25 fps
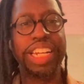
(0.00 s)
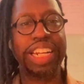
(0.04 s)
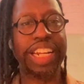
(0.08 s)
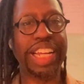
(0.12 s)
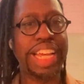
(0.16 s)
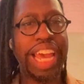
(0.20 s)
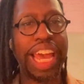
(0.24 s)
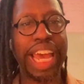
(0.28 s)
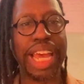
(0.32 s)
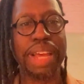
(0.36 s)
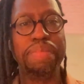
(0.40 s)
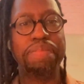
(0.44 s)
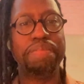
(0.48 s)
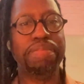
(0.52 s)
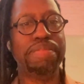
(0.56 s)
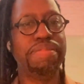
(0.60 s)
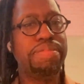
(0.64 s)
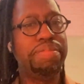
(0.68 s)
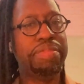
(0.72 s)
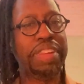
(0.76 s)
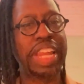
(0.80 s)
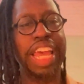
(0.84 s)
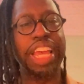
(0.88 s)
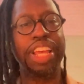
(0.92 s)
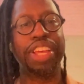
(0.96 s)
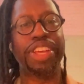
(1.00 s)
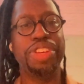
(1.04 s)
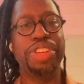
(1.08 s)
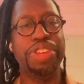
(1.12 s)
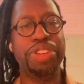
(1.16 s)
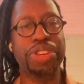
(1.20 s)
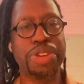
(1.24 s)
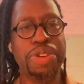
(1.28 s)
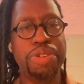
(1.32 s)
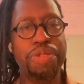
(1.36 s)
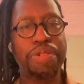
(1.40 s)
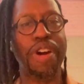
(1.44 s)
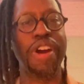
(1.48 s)
game. Like
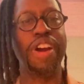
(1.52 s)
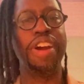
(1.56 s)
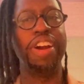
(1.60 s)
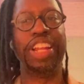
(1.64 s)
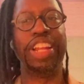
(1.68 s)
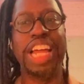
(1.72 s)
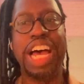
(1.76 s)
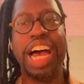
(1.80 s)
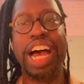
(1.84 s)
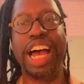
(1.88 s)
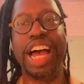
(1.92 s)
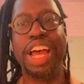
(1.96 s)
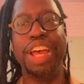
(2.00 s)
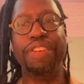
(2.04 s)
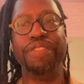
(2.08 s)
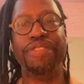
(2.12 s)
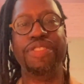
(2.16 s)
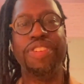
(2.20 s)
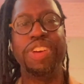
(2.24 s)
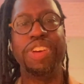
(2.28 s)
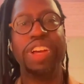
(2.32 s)
you are alive.